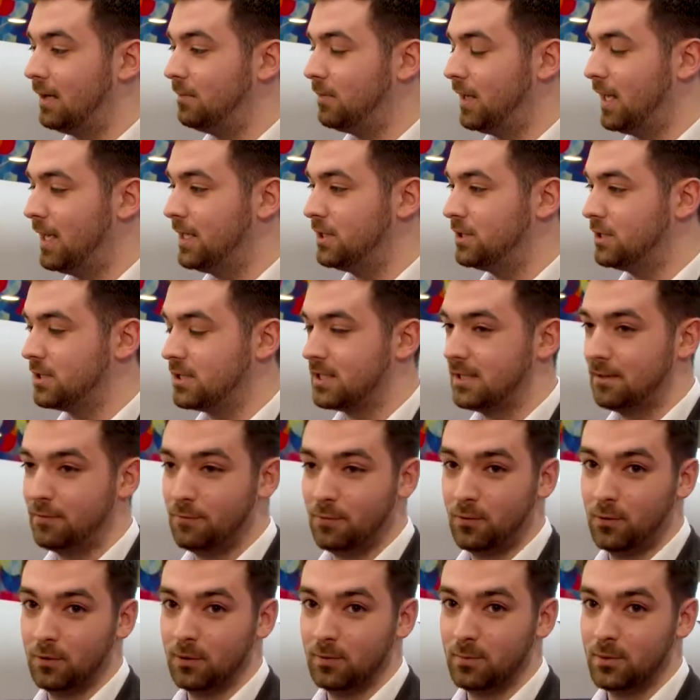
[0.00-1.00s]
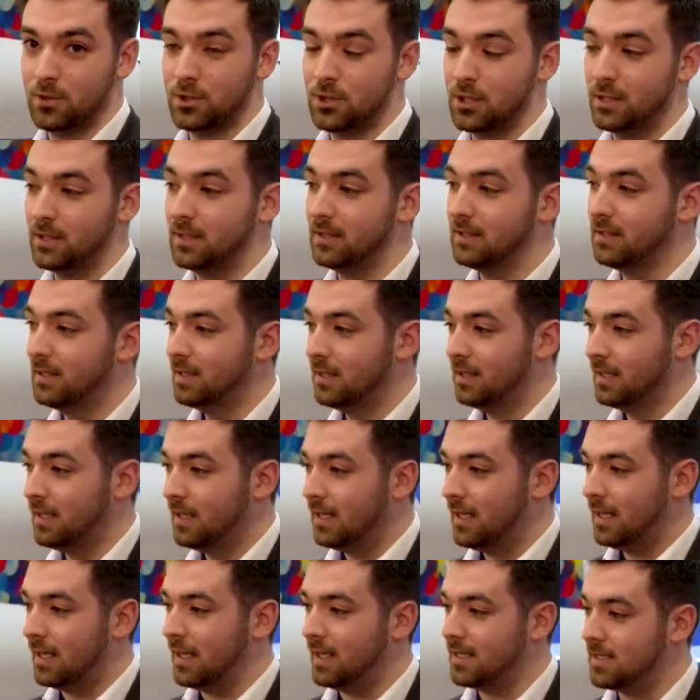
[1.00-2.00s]
agency for the machine.
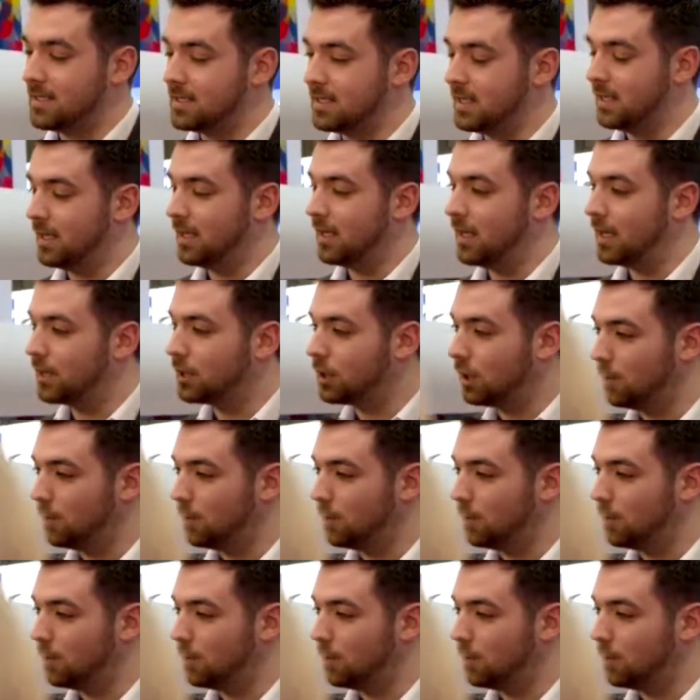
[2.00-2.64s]
It's a